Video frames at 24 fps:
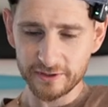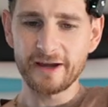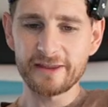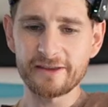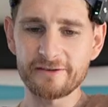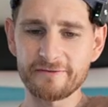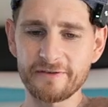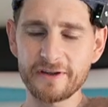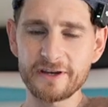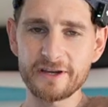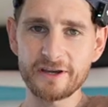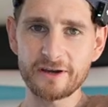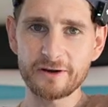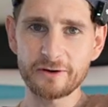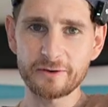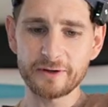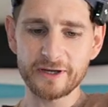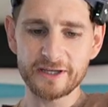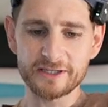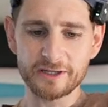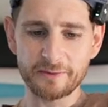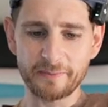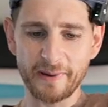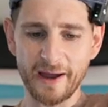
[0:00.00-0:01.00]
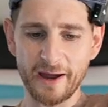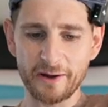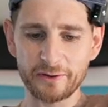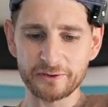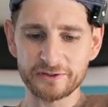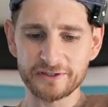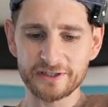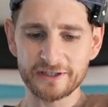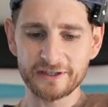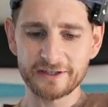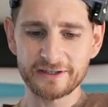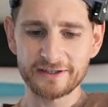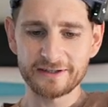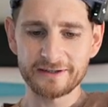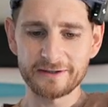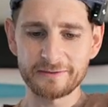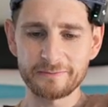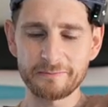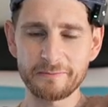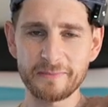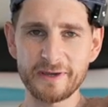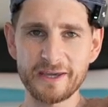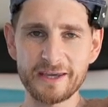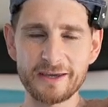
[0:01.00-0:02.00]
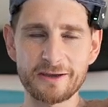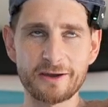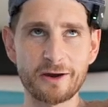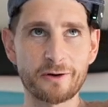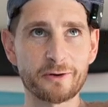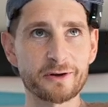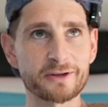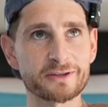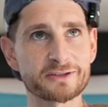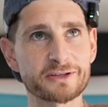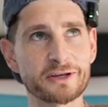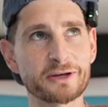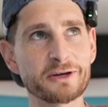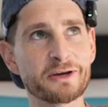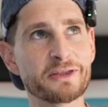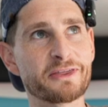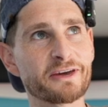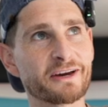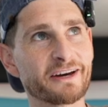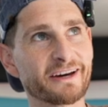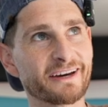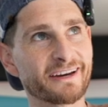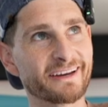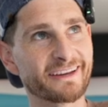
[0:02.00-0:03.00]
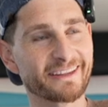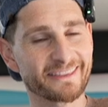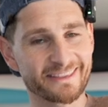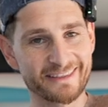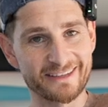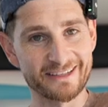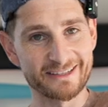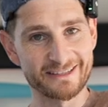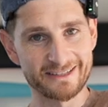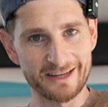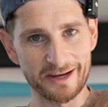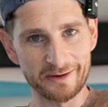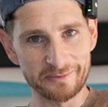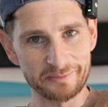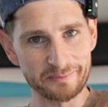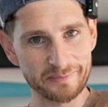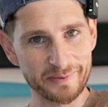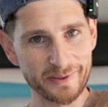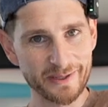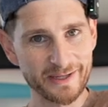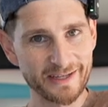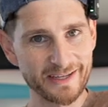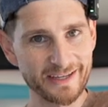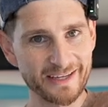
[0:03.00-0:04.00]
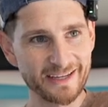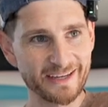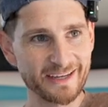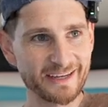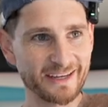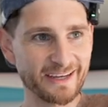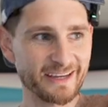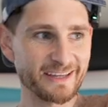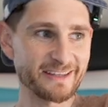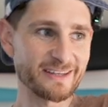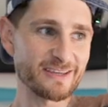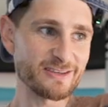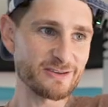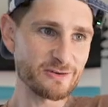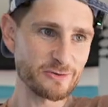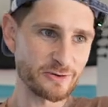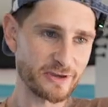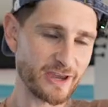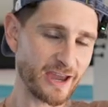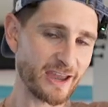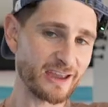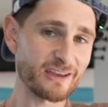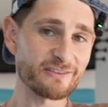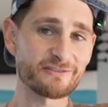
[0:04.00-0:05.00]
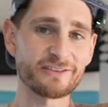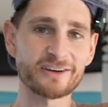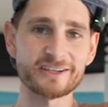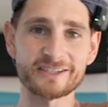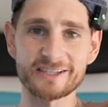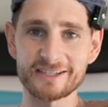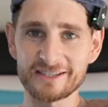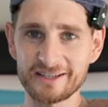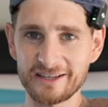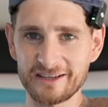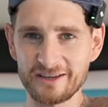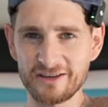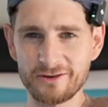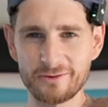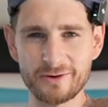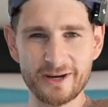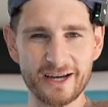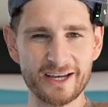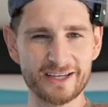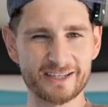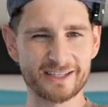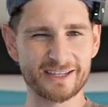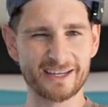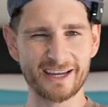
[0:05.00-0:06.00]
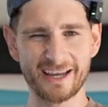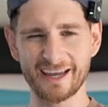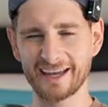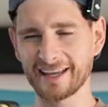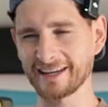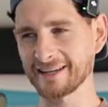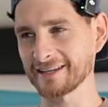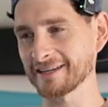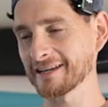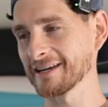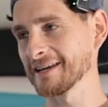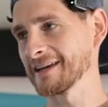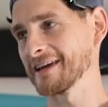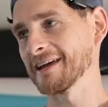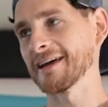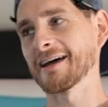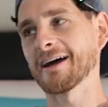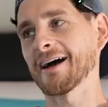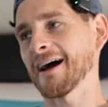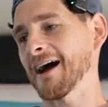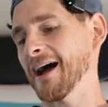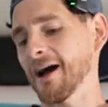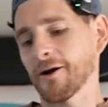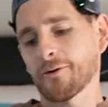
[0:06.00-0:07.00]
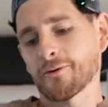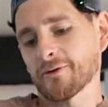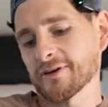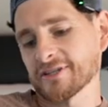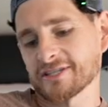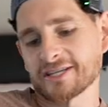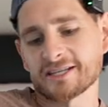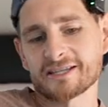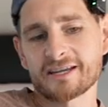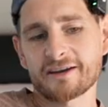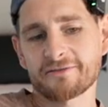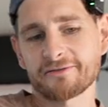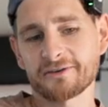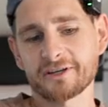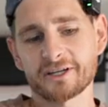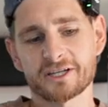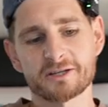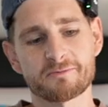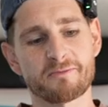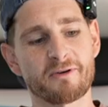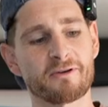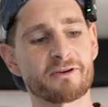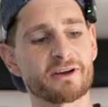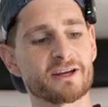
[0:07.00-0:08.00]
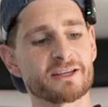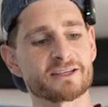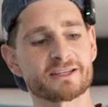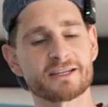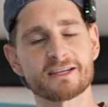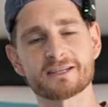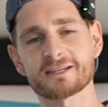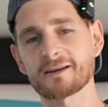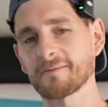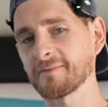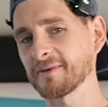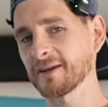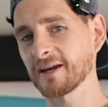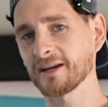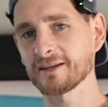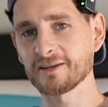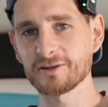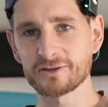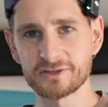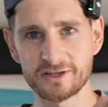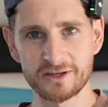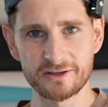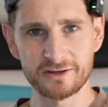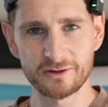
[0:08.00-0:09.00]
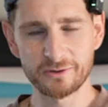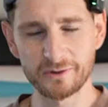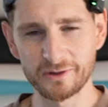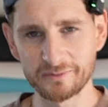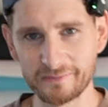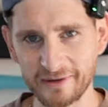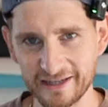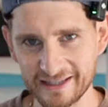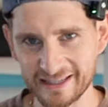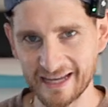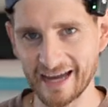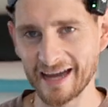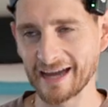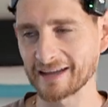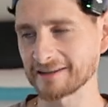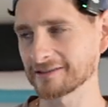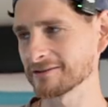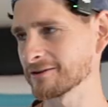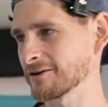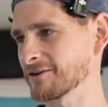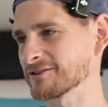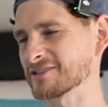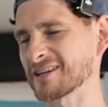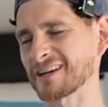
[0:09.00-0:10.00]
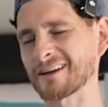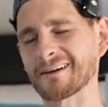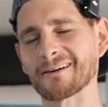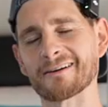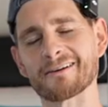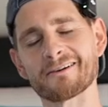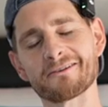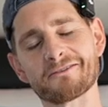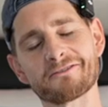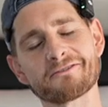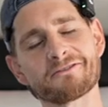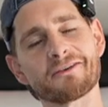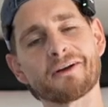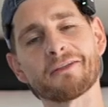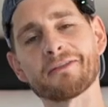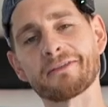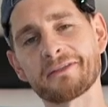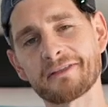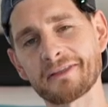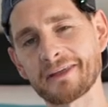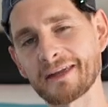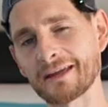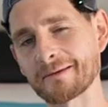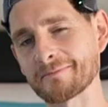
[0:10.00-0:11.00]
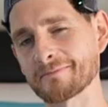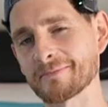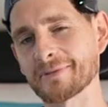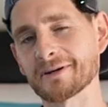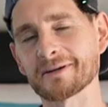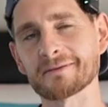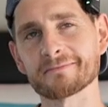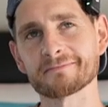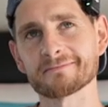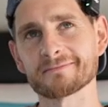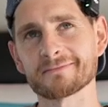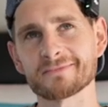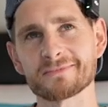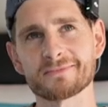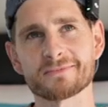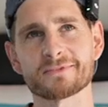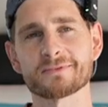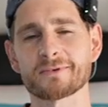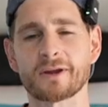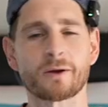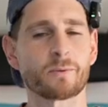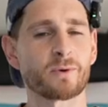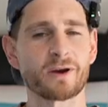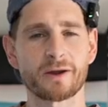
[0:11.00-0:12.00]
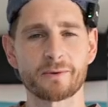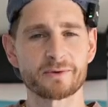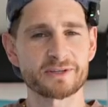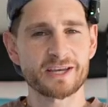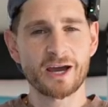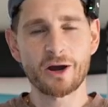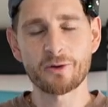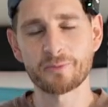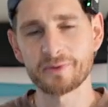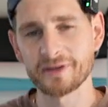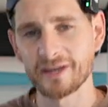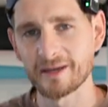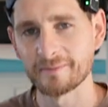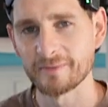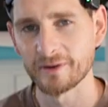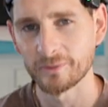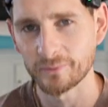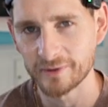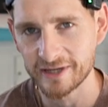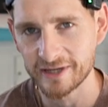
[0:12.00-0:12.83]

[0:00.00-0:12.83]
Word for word: And the video is about me going to the, the dump in the U K versus the U S and how it's a different experience, and it's something I used to do with my dad, not as like a fun thing, but like when I was helping him at